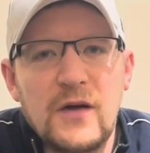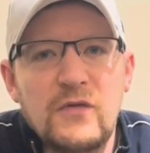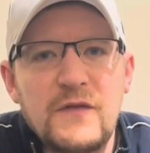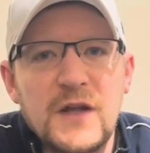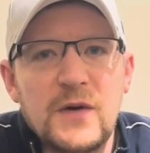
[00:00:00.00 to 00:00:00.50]

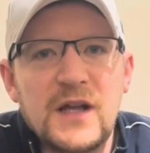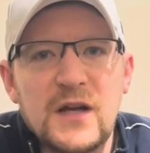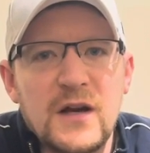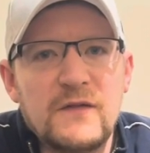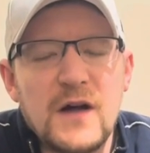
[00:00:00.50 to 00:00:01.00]
reviewing
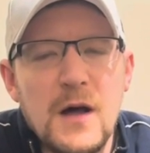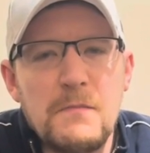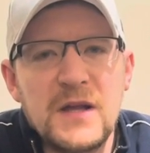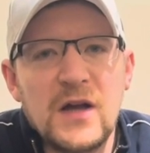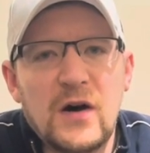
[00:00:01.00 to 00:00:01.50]
another
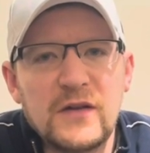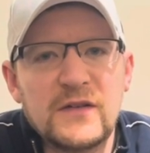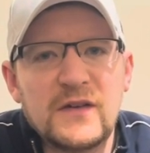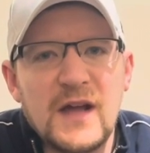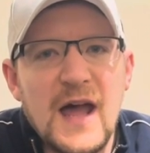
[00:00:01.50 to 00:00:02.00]

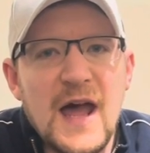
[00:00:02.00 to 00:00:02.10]
Beyond